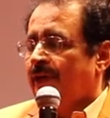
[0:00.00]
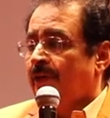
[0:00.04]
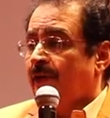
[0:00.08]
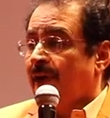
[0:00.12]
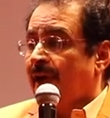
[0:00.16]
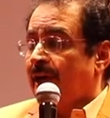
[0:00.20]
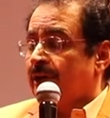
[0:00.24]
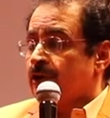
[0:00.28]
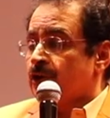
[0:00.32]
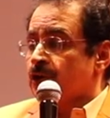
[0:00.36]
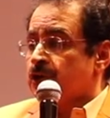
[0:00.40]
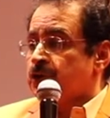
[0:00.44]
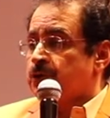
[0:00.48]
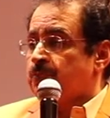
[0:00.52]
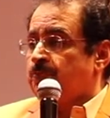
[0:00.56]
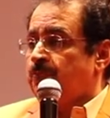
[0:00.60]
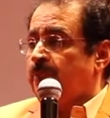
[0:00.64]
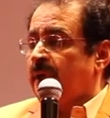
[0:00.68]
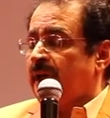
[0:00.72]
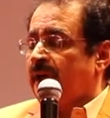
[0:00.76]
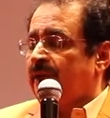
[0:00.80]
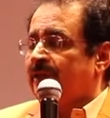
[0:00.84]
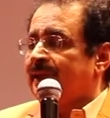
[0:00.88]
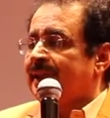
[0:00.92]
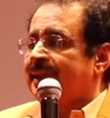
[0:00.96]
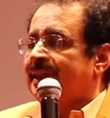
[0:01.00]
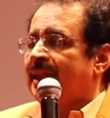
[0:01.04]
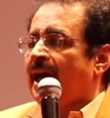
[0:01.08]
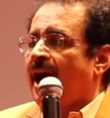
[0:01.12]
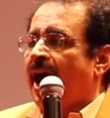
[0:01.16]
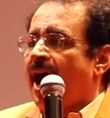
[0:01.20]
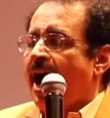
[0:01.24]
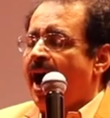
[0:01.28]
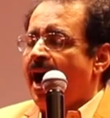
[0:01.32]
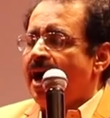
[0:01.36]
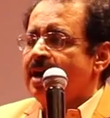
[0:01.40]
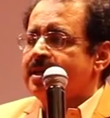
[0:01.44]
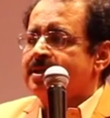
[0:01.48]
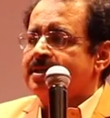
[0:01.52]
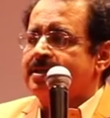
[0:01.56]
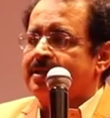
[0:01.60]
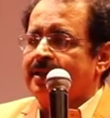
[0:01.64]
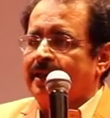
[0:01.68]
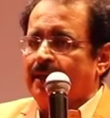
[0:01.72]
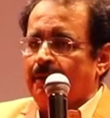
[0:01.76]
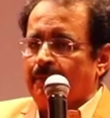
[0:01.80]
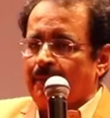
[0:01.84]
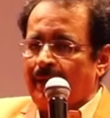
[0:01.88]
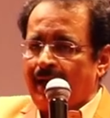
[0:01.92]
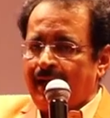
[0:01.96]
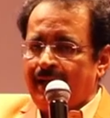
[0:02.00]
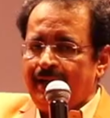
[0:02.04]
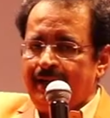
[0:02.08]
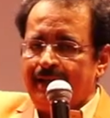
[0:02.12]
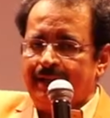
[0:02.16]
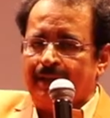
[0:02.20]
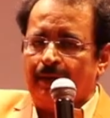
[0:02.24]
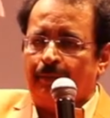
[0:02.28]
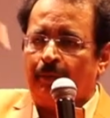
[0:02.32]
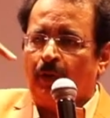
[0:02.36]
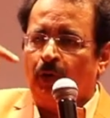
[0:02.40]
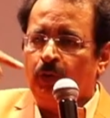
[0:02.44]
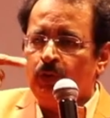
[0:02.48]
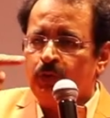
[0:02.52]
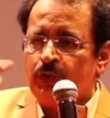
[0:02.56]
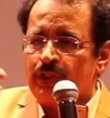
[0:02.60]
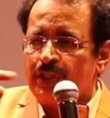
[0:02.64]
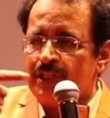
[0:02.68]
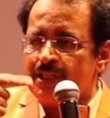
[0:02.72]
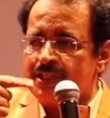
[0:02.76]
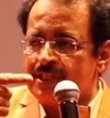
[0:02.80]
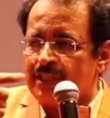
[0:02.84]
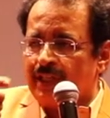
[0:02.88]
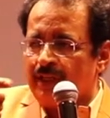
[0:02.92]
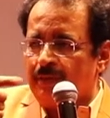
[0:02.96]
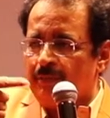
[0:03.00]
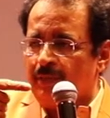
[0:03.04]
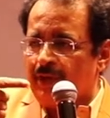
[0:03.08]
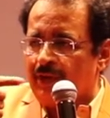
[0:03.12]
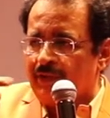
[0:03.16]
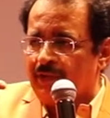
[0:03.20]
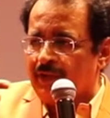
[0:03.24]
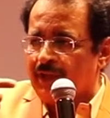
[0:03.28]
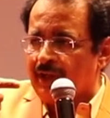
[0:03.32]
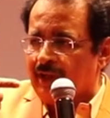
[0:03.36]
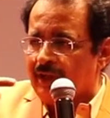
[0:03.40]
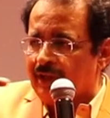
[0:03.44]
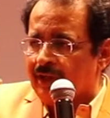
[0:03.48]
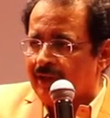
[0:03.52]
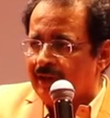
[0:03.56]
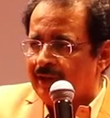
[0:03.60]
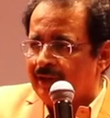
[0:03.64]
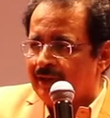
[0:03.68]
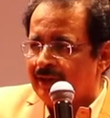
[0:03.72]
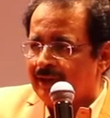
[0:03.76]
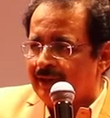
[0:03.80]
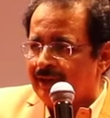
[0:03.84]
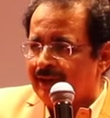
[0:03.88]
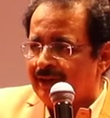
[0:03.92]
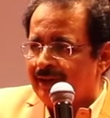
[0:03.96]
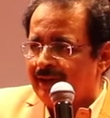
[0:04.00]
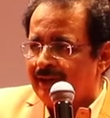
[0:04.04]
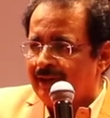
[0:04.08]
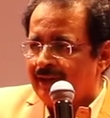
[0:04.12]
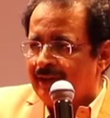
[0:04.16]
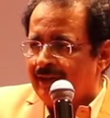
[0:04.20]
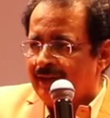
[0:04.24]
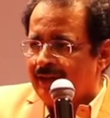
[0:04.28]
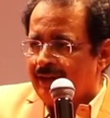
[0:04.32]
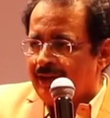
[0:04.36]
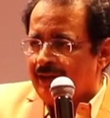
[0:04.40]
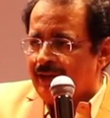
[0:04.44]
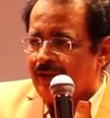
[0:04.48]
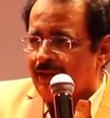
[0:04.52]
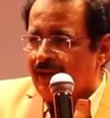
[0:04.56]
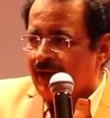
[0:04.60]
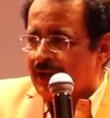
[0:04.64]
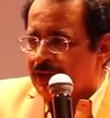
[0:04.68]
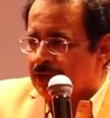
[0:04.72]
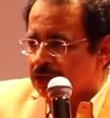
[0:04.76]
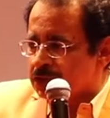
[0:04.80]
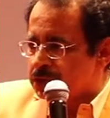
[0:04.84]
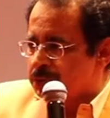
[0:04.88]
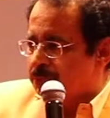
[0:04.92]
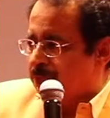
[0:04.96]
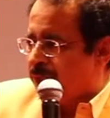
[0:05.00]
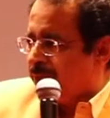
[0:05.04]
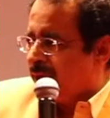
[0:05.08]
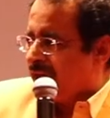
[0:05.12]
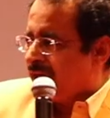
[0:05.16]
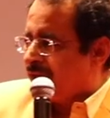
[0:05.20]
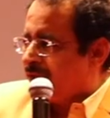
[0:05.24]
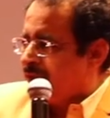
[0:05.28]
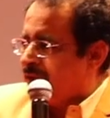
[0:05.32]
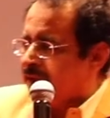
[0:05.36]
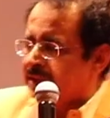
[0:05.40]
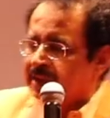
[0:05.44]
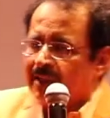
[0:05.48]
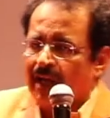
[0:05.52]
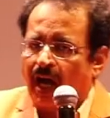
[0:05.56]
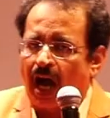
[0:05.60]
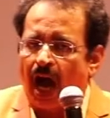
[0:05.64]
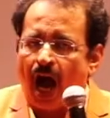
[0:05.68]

we have to speak with heart and mind the mouth is in between we have to speak with